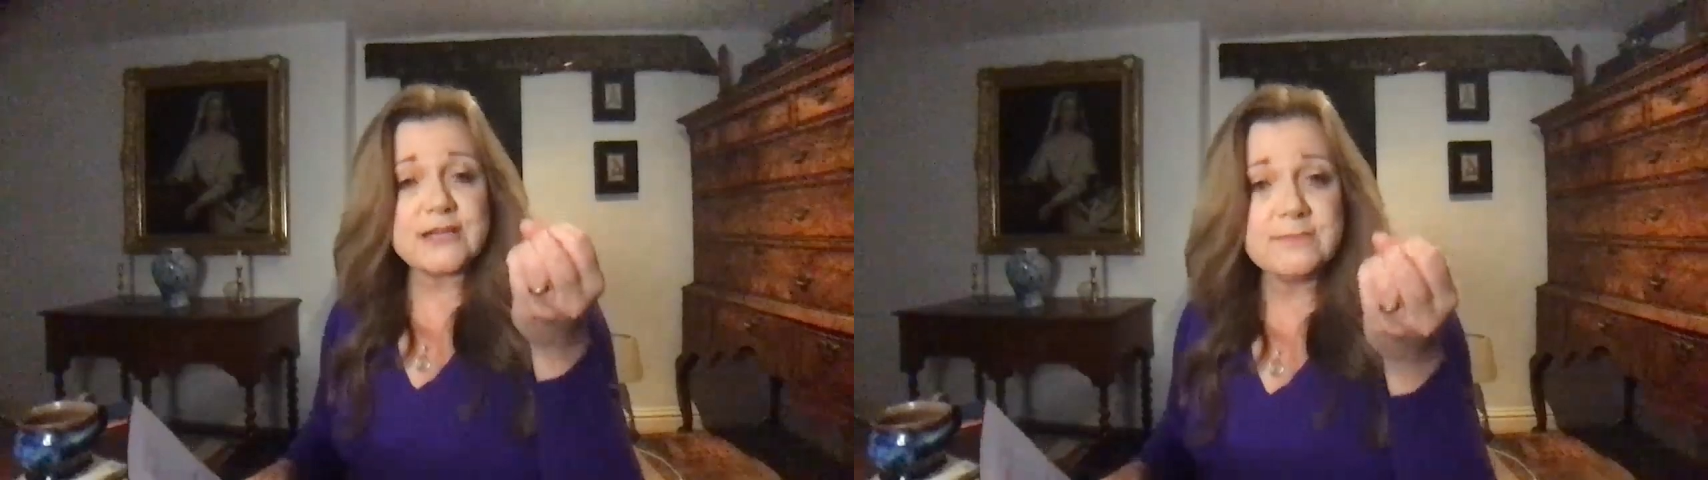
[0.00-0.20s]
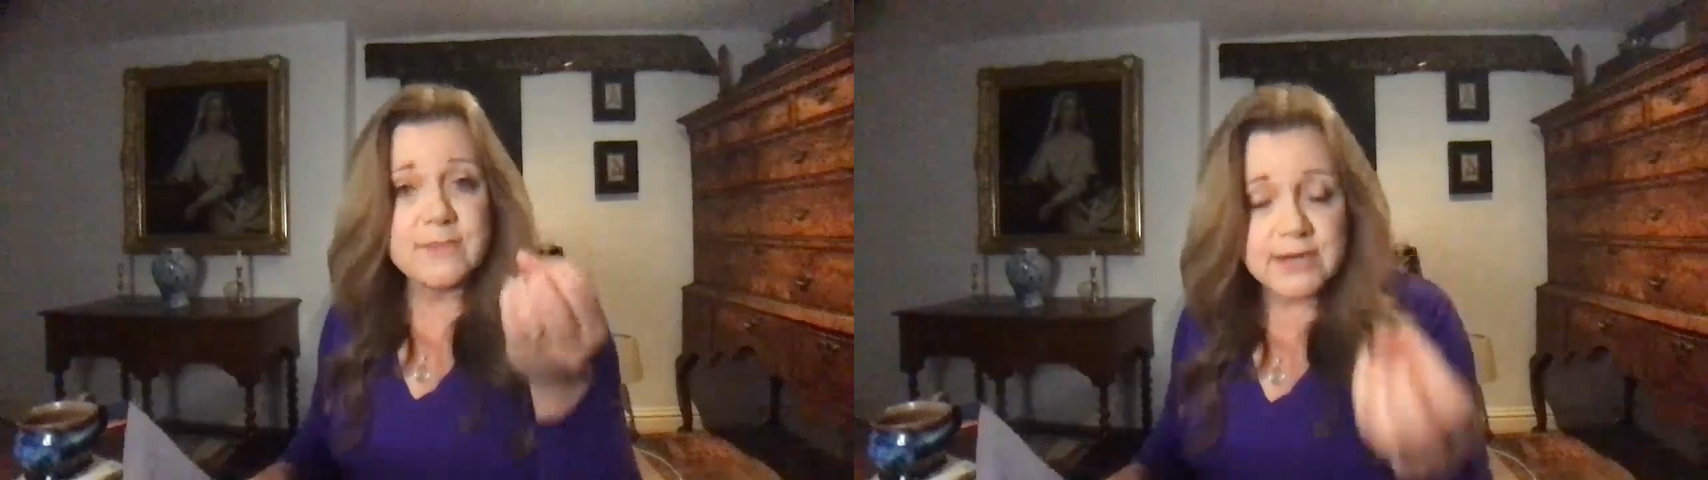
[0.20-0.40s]

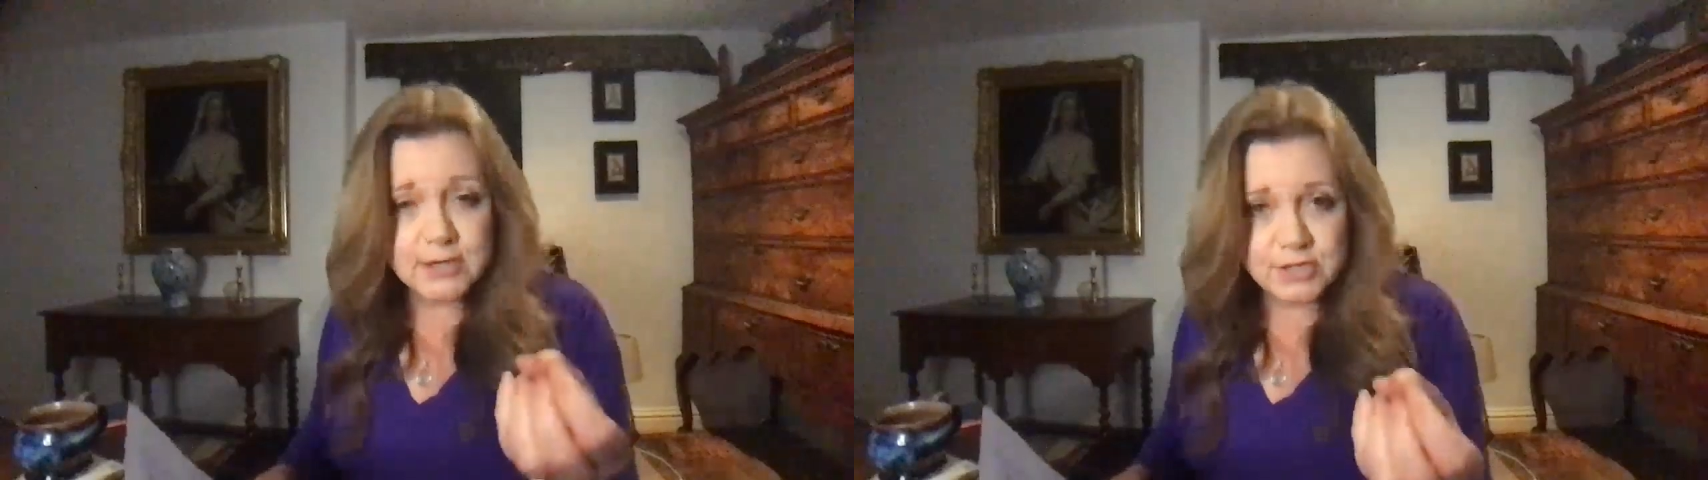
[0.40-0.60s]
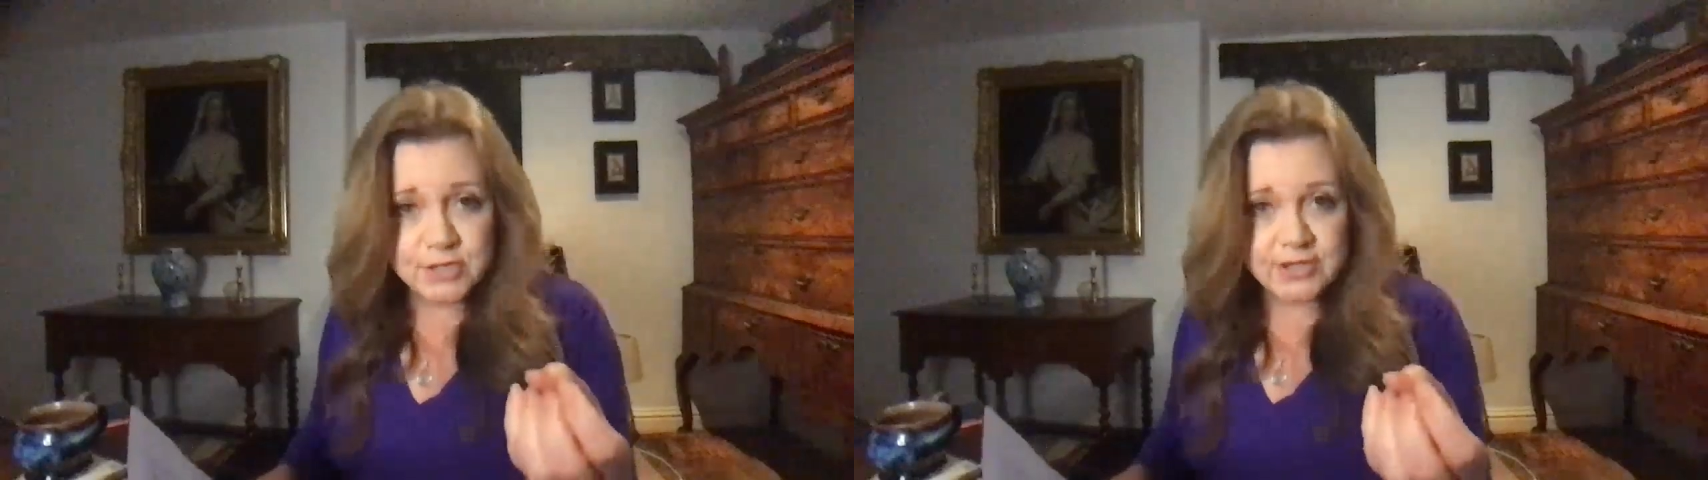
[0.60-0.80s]
in
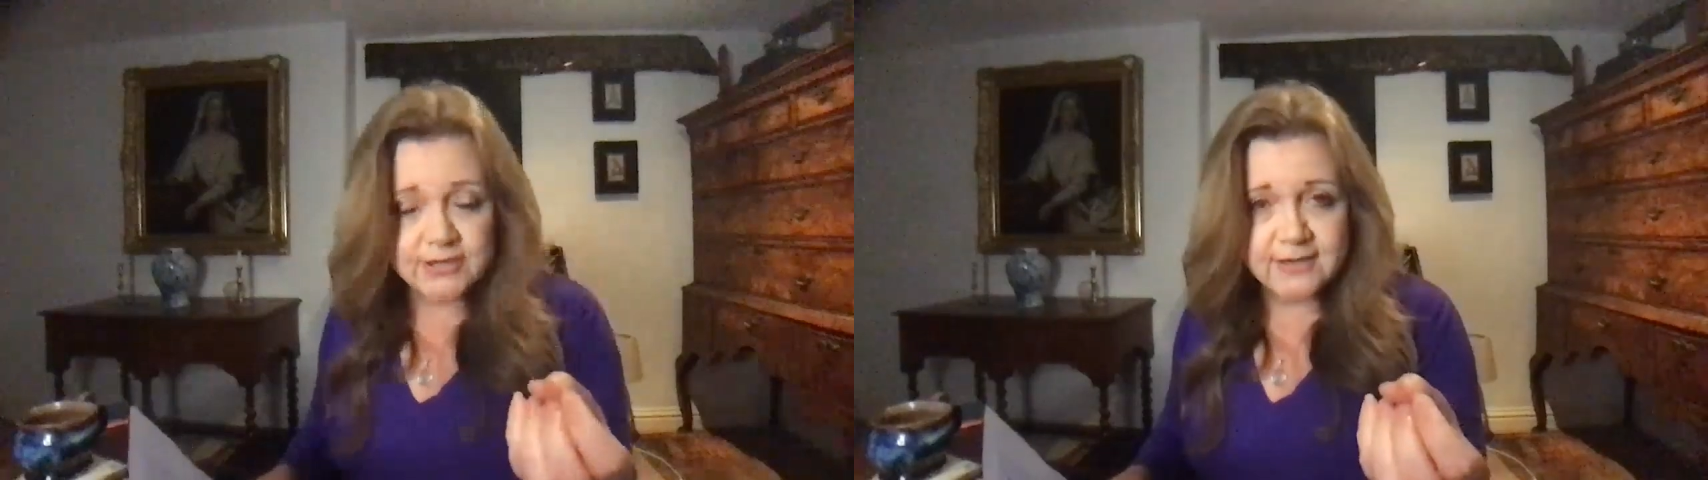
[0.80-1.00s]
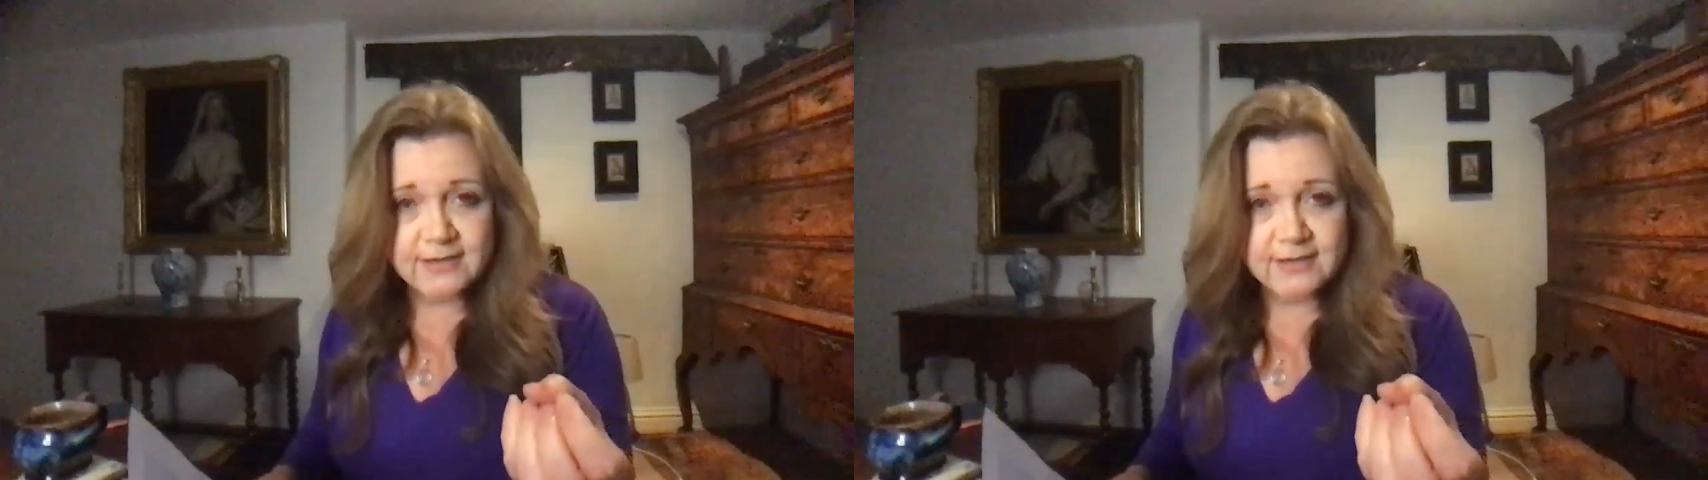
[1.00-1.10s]
miniature.